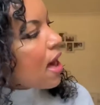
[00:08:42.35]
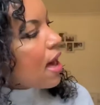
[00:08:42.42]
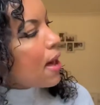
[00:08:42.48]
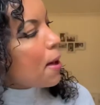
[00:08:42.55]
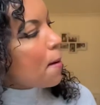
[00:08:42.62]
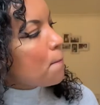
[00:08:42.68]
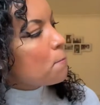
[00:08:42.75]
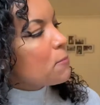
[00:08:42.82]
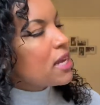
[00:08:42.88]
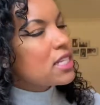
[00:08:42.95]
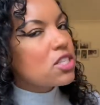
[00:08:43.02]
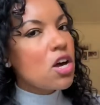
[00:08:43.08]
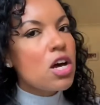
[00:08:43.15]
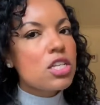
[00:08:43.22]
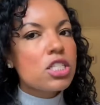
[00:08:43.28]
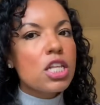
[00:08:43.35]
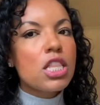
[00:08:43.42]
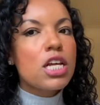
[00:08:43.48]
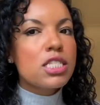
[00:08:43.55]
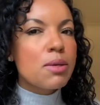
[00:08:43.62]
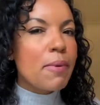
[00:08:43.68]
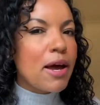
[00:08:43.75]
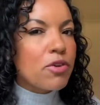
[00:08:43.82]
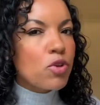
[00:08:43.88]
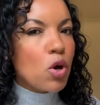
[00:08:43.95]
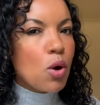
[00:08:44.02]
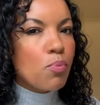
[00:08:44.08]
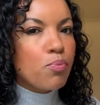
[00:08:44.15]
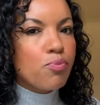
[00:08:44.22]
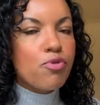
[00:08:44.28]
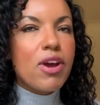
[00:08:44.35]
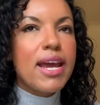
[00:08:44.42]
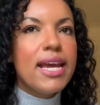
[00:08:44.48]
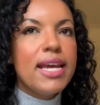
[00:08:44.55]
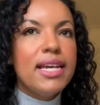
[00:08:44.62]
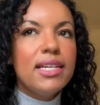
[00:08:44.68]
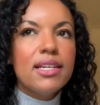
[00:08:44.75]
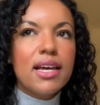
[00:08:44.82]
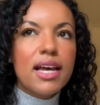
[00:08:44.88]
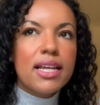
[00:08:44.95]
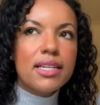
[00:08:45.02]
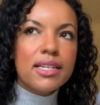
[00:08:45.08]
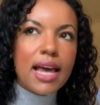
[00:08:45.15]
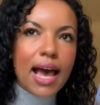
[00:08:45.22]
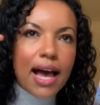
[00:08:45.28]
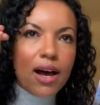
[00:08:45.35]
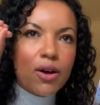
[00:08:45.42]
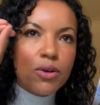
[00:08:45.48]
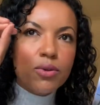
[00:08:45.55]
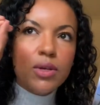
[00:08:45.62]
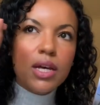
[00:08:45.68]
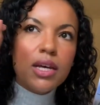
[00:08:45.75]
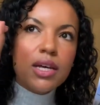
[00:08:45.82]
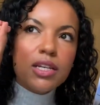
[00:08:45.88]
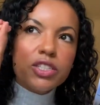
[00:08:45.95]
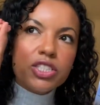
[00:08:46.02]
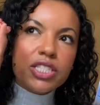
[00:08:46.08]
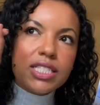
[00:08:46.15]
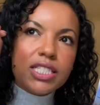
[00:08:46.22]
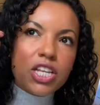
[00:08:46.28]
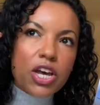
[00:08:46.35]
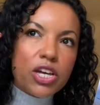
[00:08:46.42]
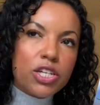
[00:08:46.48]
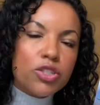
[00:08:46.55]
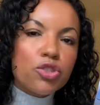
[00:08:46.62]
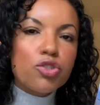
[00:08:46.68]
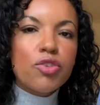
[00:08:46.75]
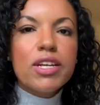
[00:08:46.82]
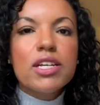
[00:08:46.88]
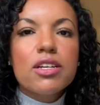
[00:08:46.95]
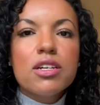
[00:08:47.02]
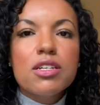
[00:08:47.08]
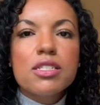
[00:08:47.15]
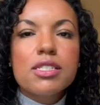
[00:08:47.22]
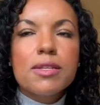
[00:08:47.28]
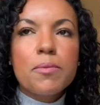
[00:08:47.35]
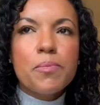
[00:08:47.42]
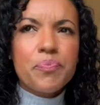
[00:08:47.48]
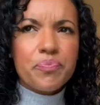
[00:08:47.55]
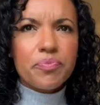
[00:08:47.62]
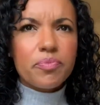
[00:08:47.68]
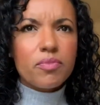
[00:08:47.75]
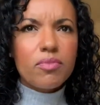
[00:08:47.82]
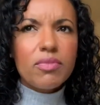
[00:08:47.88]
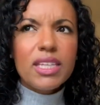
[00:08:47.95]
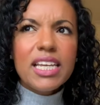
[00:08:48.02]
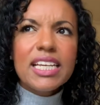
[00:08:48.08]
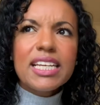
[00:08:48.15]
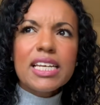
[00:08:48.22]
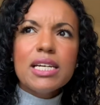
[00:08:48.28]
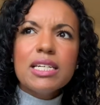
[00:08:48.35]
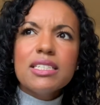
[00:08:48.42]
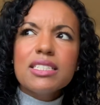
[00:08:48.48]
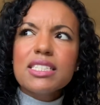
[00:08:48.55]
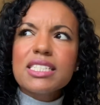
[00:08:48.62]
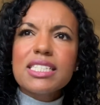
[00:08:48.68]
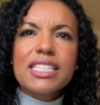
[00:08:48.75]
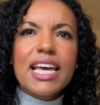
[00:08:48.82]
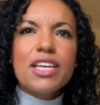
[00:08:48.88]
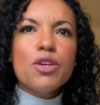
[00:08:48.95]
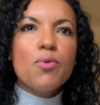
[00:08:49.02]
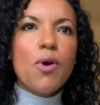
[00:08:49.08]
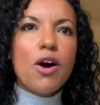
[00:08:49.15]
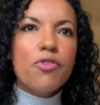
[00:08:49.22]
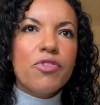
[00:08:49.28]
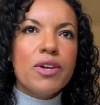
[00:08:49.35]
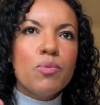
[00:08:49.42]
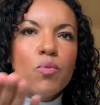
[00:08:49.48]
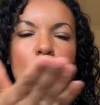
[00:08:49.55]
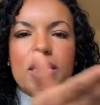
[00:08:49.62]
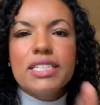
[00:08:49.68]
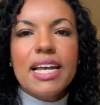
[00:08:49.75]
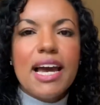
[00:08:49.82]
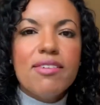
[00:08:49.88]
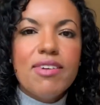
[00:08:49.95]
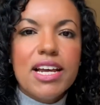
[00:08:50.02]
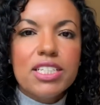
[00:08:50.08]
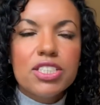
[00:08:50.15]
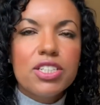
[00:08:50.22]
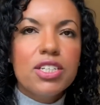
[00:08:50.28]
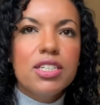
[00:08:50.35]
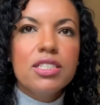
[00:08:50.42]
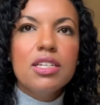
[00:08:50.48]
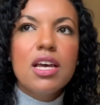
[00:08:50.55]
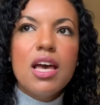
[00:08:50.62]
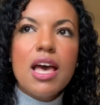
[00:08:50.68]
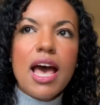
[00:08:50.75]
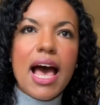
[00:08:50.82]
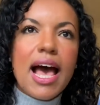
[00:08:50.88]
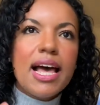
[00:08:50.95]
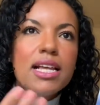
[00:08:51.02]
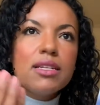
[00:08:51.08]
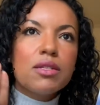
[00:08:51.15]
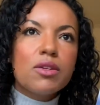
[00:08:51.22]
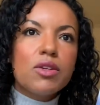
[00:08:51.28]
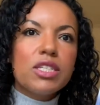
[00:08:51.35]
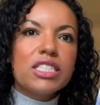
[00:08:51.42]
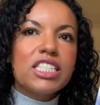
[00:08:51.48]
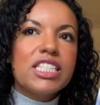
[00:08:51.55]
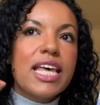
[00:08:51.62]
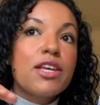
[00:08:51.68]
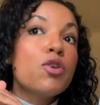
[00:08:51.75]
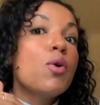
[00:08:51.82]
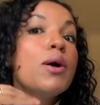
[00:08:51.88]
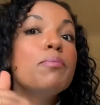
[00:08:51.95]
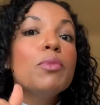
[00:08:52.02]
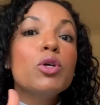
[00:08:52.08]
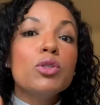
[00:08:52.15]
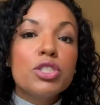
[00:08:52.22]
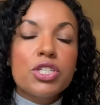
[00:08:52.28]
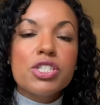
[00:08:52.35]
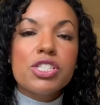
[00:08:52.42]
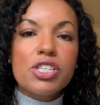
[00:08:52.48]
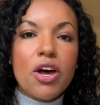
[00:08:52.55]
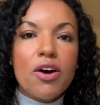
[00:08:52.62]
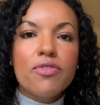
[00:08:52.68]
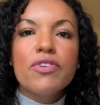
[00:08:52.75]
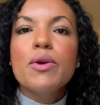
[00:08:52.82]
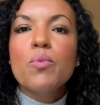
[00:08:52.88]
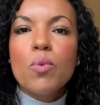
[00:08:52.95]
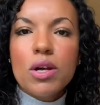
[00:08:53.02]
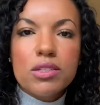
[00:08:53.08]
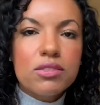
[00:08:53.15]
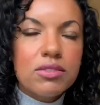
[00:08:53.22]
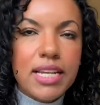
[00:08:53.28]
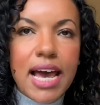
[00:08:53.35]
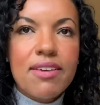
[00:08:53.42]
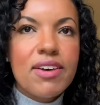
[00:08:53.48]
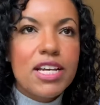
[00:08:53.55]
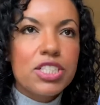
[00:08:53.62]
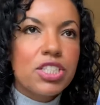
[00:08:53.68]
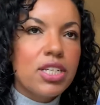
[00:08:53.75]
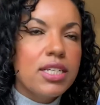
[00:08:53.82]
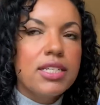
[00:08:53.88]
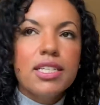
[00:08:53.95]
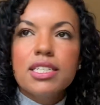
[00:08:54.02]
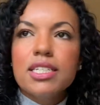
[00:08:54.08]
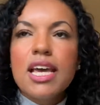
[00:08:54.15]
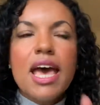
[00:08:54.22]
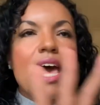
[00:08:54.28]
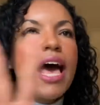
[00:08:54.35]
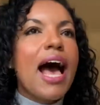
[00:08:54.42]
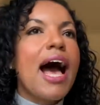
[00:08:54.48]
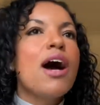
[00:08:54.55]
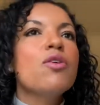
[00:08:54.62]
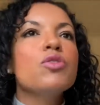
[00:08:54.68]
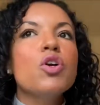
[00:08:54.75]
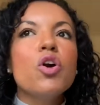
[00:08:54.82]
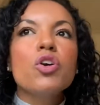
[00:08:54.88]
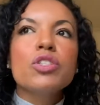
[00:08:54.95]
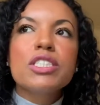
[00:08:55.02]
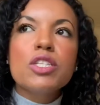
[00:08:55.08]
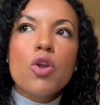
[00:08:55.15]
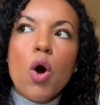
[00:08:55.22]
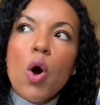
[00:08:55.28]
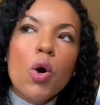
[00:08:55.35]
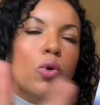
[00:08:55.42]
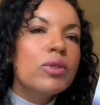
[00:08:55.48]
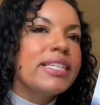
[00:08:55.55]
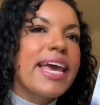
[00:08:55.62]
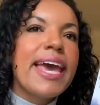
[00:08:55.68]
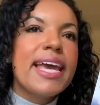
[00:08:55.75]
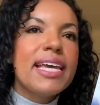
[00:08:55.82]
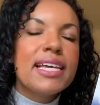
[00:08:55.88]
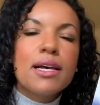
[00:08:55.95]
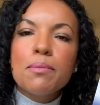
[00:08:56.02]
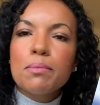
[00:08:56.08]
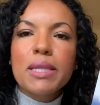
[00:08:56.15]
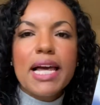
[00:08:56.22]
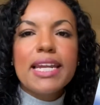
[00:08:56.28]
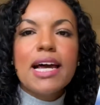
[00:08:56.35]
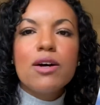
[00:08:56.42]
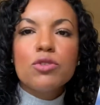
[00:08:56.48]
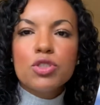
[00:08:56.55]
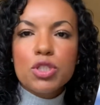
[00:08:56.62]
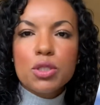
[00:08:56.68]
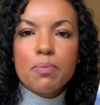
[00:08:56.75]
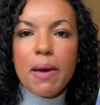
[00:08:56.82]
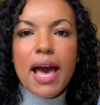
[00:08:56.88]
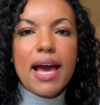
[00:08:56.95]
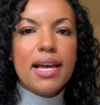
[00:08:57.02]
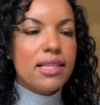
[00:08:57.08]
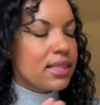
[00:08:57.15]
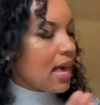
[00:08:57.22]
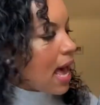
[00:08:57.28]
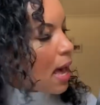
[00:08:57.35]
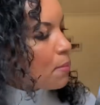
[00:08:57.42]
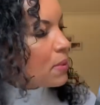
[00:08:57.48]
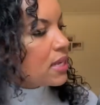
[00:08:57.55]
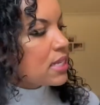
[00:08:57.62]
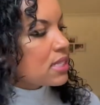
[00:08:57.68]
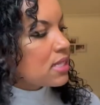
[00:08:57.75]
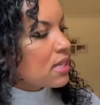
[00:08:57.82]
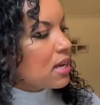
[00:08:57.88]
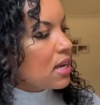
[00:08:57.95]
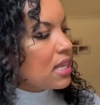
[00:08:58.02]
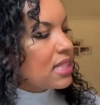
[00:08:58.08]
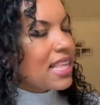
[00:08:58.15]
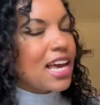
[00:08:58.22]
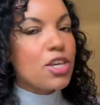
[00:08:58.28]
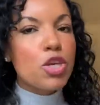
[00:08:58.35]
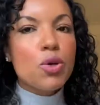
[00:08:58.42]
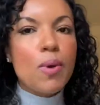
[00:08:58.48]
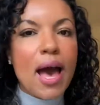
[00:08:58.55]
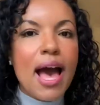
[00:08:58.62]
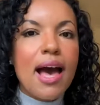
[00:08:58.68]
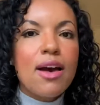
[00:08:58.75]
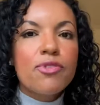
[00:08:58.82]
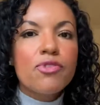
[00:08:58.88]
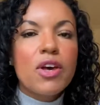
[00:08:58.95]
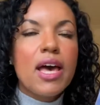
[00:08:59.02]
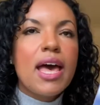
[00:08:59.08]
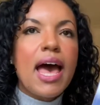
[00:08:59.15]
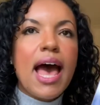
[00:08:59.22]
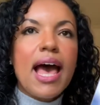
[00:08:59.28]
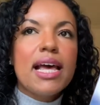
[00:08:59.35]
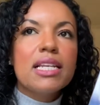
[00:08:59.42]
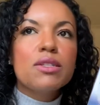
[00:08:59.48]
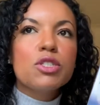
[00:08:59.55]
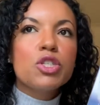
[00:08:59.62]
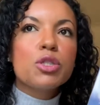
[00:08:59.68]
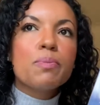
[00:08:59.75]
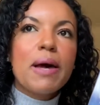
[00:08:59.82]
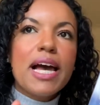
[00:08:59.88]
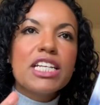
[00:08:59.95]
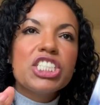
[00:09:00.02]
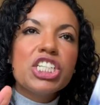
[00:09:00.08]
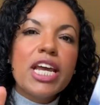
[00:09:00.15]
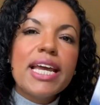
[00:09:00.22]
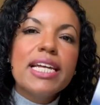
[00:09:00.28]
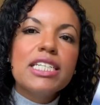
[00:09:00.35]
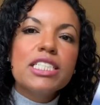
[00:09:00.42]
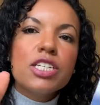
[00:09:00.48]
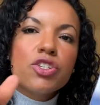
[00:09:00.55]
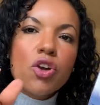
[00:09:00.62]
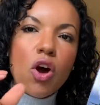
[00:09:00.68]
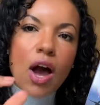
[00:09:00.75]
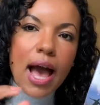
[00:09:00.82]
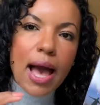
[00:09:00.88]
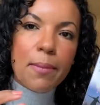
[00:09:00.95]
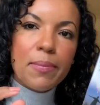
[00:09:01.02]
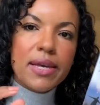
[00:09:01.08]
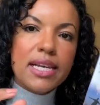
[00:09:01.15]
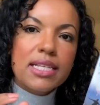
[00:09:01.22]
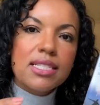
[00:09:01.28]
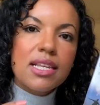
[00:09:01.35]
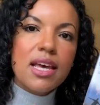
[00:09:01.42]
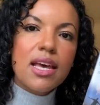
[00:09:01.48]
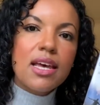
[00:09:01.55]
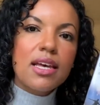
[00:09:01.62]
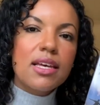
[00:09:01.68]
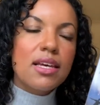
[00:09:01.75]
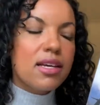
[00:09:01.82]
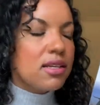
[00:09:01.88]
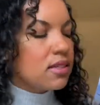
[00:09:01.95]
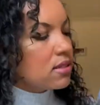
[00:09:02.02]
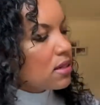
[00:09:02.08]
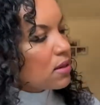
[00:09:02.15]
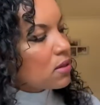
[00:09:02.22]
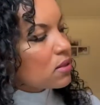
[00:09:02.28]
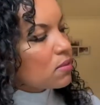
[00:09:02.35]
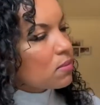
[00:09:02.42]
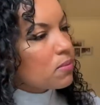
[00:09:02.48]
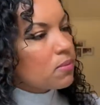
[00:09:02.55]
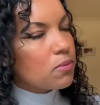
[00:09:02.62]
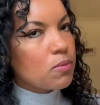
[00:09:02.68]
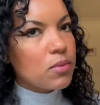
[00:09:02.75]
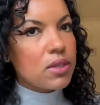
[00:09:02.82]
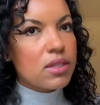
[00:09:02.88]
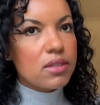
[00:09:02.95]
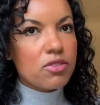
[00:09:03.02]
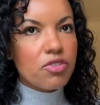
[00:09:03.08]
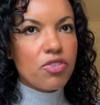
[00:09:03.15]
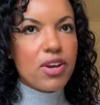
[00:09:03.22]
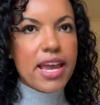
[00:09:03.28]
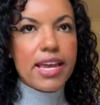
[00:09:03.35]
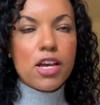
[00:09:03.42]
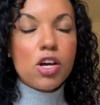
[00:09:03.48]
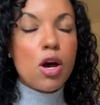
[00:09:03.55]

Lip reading: It talks a lot about your brain and how just certain triggers can set you off in one direction and set your emotions off in one direction, and how your whole day can plan out just by the habits that you have, and just by changing your habits can create a